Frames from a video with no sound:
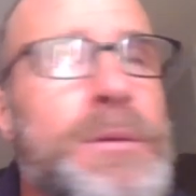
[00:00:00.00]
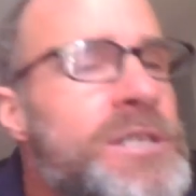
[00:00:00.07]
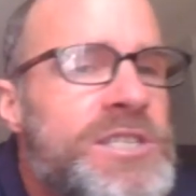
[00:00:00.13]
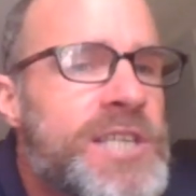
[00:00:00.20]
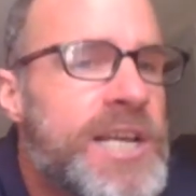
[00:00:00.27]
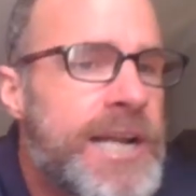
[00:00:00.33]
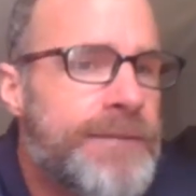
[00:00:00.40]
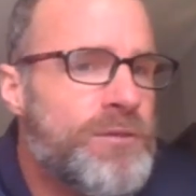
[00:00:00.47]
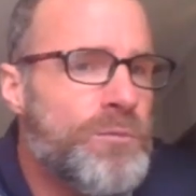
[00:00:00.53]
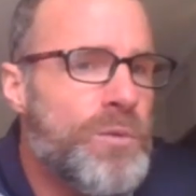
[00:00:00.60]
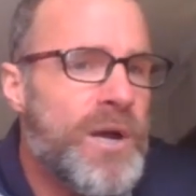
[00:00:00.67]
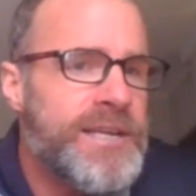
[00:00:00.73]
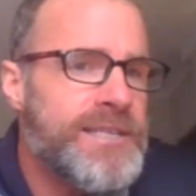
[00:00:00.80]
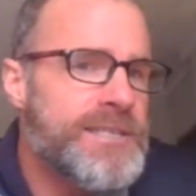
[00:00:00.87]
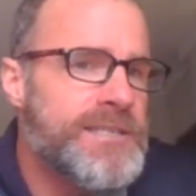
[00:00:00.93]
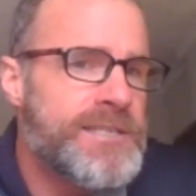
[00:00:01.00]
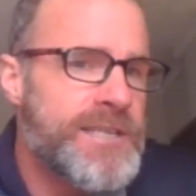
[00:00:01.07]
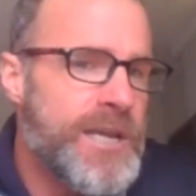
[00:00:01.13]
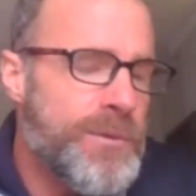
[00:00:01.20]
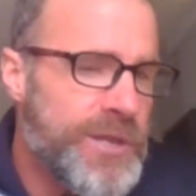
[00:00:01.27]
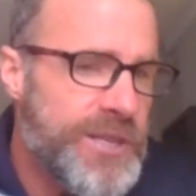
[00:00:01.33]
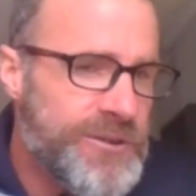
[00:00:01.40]
We're just going to have to wait and
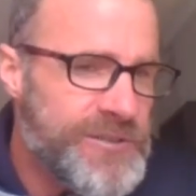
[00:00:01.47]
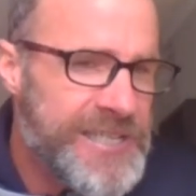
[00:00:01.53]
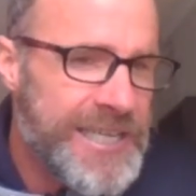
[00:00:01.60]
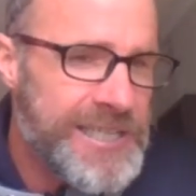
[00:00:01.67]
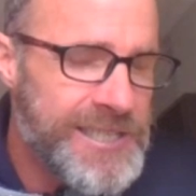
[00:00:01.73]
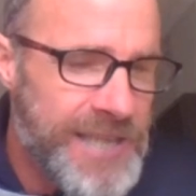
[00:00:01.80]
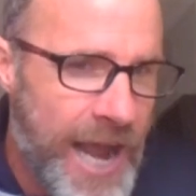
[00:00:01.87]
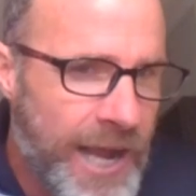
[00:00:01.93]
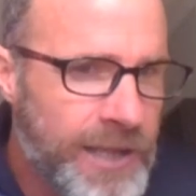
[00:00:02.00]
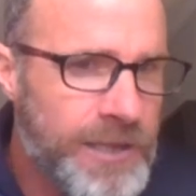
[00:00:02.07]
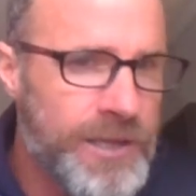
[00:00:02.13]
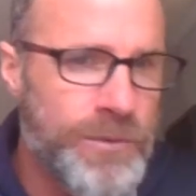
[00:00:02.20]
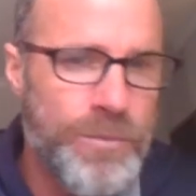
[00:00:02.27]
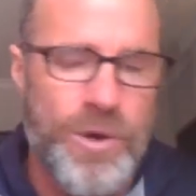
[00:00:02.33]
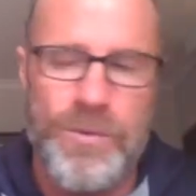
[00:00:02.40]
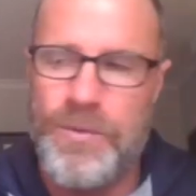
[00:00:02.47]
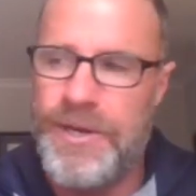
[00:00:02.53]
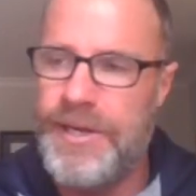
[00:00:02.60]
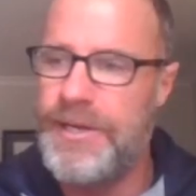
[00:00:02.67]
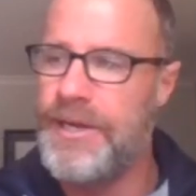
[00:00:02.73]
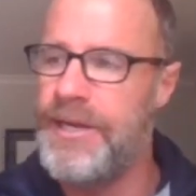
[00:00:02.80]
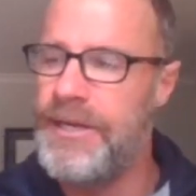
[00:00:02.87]
see whether he's exactly what
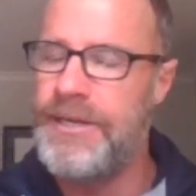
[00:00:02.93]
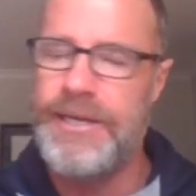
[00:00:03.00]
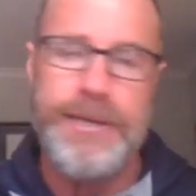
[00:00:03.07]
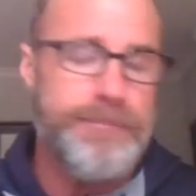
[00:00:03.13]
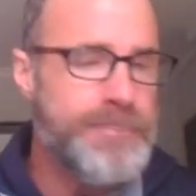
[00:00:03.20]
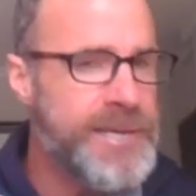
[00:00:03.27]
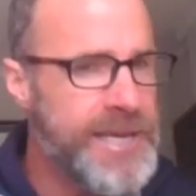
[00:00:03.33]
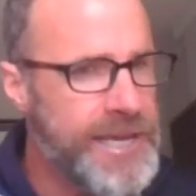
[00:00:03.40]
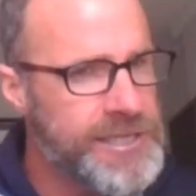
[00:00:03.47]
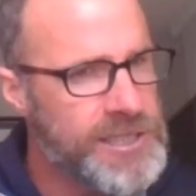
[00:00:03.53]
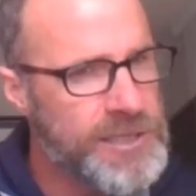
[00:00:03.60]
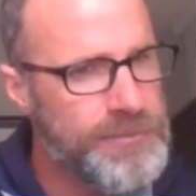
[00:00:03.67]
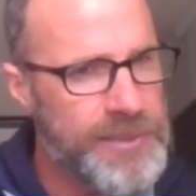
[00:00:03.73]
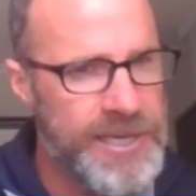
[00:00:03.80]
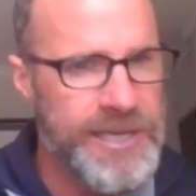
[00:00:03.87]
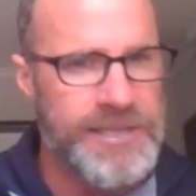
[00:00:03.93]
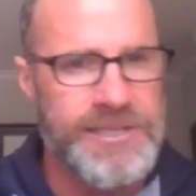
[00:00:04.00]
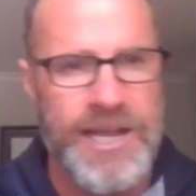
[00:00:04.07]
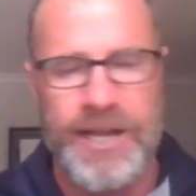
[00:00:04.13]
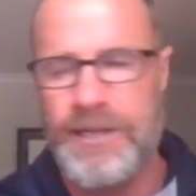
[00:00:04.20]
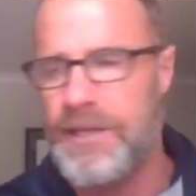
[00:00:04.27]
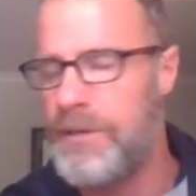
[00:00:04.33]
we need. He appears to be
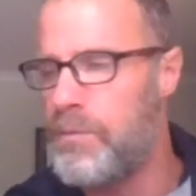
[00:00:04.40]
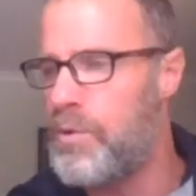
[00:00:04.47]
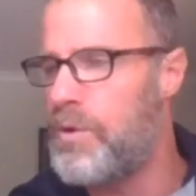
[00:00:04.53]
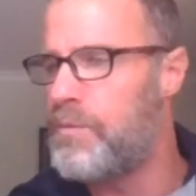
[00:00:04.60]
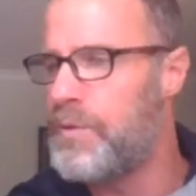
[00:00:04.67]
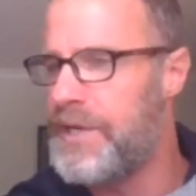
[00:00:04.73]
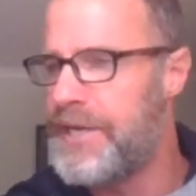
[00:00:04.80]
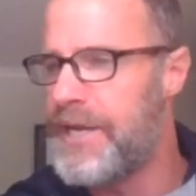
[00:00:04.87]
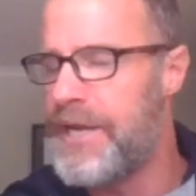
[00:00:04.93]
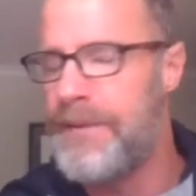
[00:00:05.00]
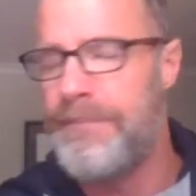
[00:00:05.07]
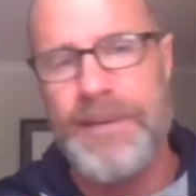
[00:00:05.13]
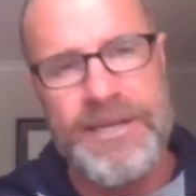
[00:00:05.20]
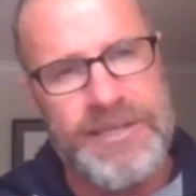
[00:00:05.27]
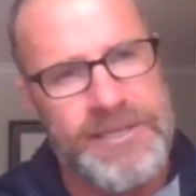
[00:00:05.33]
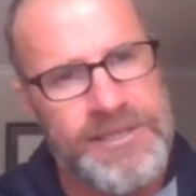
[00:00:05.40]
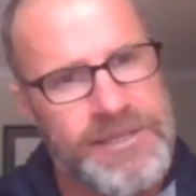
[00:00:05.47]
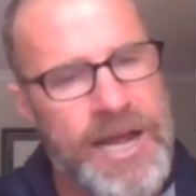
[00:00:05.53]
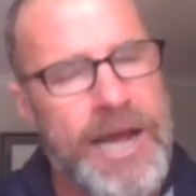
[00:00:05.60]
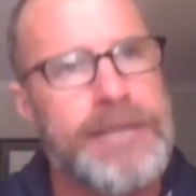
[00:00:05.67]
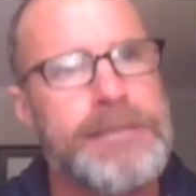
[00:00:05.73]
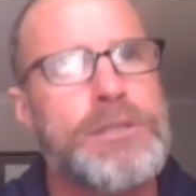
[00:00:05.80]
exactly what we need, but at the
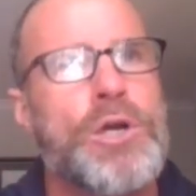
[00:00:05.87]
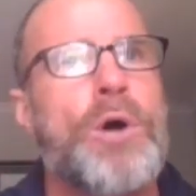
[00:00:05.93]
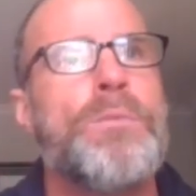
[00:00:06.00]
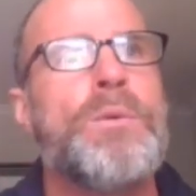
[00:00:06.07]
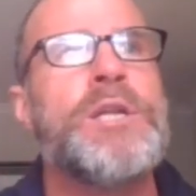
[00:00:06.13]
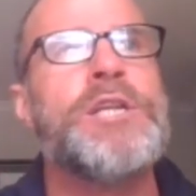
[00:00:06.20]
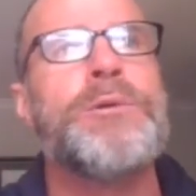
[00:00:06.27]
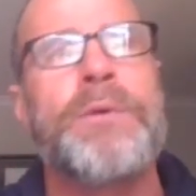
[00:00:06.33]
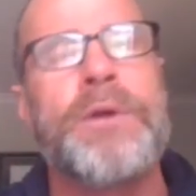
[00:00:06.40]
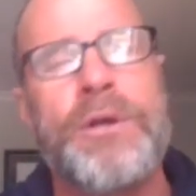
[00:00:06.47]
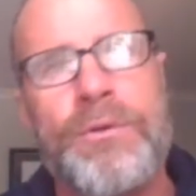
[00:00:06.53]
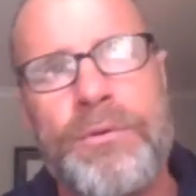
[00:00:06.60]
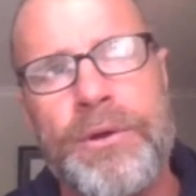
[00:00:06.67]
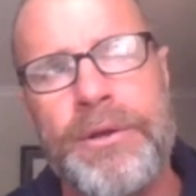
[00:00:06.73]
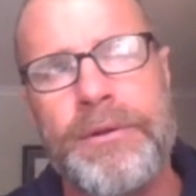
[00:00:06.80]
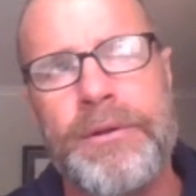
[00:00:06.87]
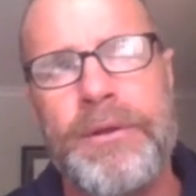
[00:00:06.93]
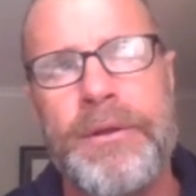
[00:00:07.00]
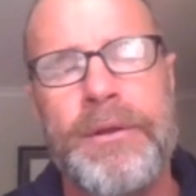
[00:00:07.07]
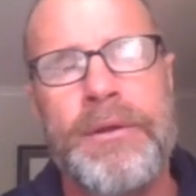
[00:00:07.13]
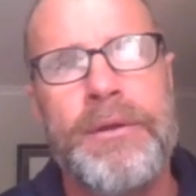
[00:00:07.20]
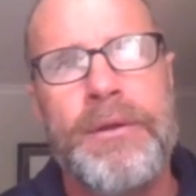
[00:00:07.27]
same time, when you recruit
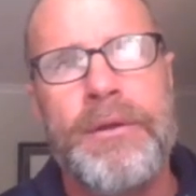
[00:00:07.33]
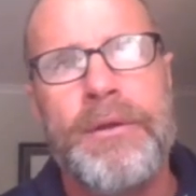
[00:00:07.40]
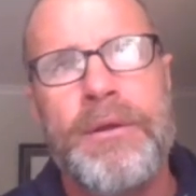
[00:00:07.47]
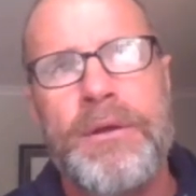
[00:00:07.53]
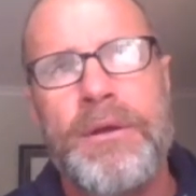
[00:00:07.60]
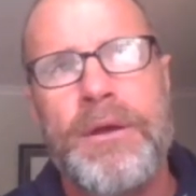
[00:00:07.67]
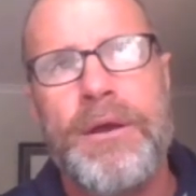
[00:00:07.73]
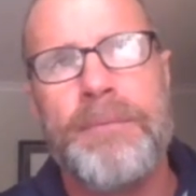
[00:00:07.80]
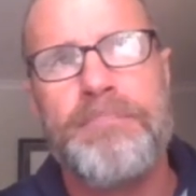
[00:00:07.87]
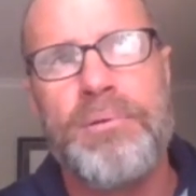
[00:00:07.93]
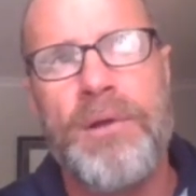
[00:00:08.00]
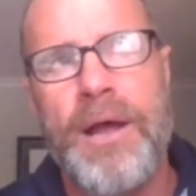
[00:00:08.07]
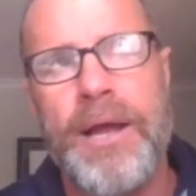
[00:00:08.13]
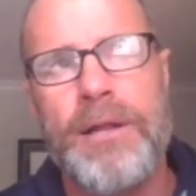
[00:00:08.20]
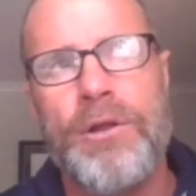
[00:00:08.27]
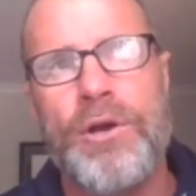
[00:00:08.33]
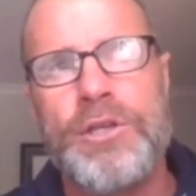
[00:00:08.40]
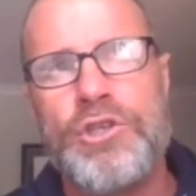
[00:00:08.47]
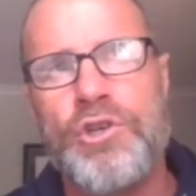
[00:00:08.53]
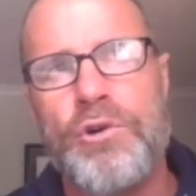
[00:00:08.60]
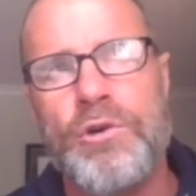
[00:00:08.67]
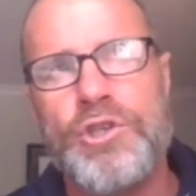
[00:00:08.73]
a player
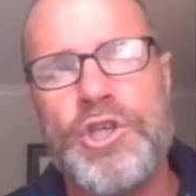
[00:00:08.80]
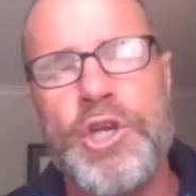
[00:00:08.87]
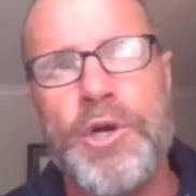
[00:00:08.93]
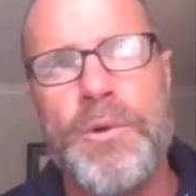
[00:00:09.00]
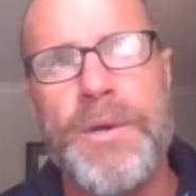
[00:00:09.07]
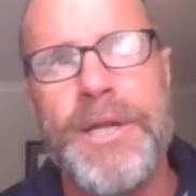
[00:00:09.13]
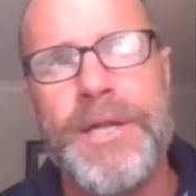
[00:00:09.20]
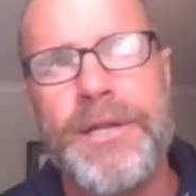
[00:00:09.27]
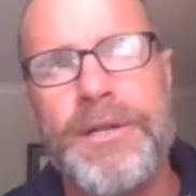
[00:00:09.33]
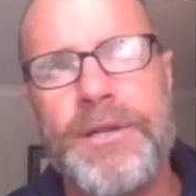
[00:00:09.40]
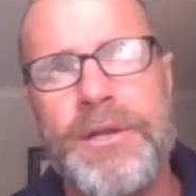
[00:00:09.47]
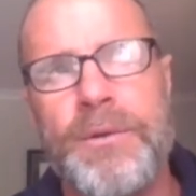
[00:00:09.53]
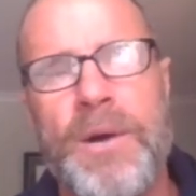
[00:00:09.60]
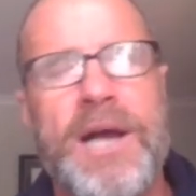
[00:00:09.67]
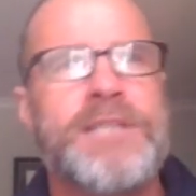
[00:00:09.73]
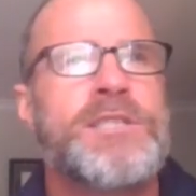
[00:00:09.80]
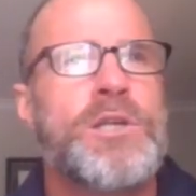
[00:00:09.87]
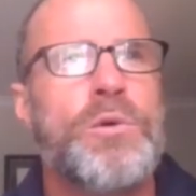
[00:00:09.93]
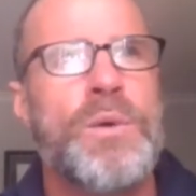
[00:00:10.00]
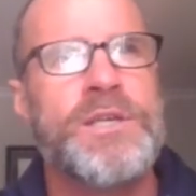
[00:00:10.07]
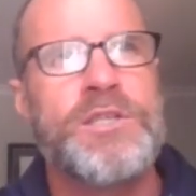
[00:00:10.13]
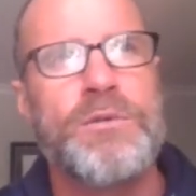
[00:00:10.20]
like George Hewitt, you ask
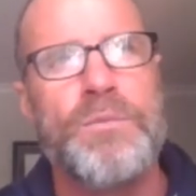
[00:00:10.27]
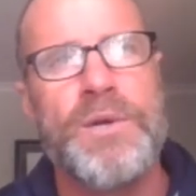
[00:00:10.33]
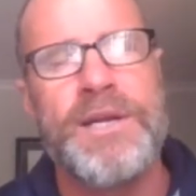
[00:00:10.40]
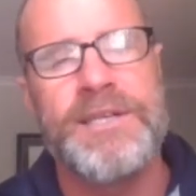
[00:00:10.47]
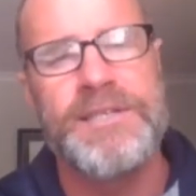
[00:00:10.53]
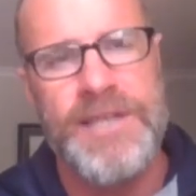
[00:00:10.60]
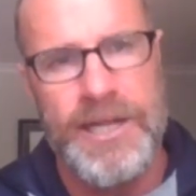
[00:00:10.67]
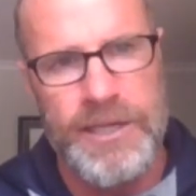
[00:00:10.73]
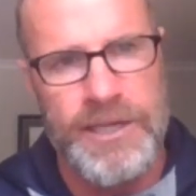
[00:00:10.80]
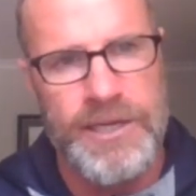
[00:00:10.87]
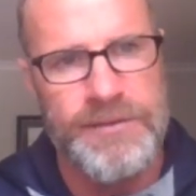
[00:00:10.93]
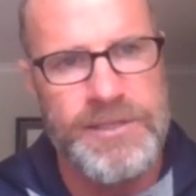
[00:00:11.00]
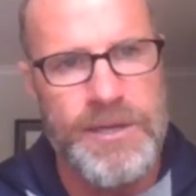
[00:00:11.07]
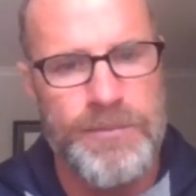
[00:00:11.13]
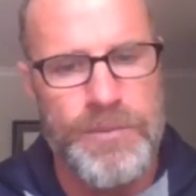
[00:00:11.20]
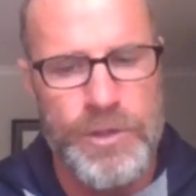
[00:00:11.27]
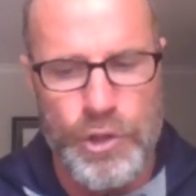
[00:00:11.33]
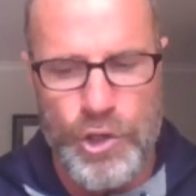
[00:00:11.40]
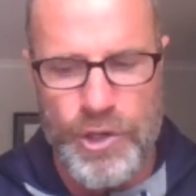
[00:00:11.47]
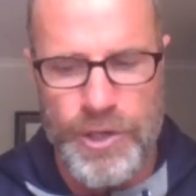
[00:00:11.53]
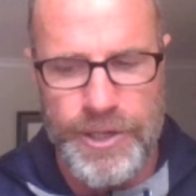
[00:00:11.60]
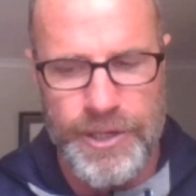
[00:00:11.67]
the question, where does that leave
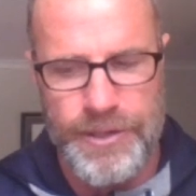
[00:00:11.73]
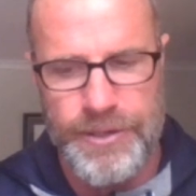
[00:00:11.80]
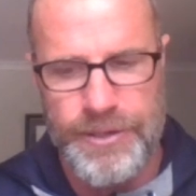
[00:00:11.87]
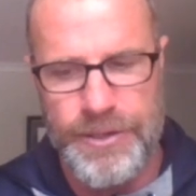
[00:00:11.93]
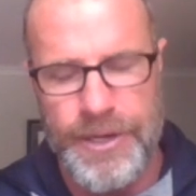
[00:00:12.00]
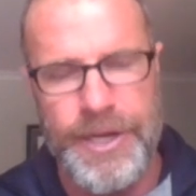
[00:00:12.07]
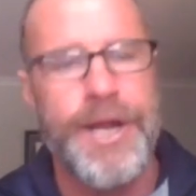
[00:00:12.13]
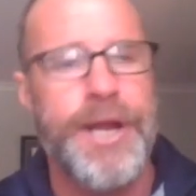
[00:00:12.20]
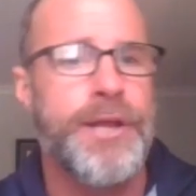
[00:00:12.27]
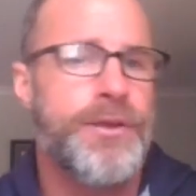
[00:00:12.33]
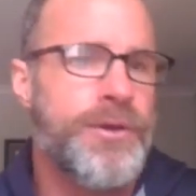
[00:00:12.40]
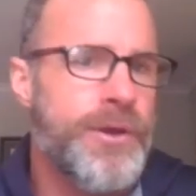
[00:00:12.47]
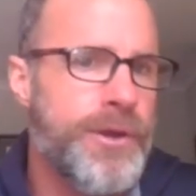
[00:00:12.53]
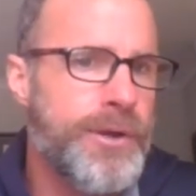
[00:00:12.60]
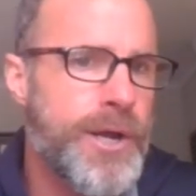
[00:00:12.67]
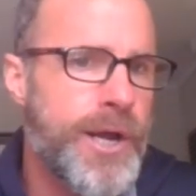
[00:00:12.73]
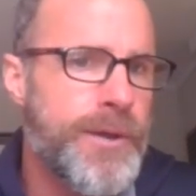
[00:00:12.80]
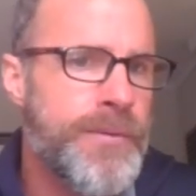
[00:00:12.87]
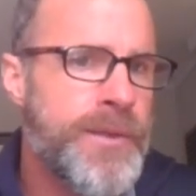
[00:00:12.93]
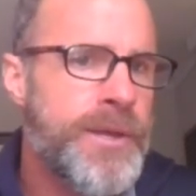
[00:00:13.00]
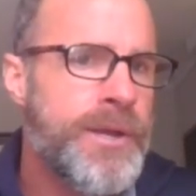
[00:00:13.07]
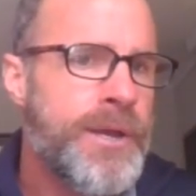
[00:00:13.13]
someone like an Ed
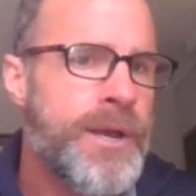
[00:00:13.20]
Curnow?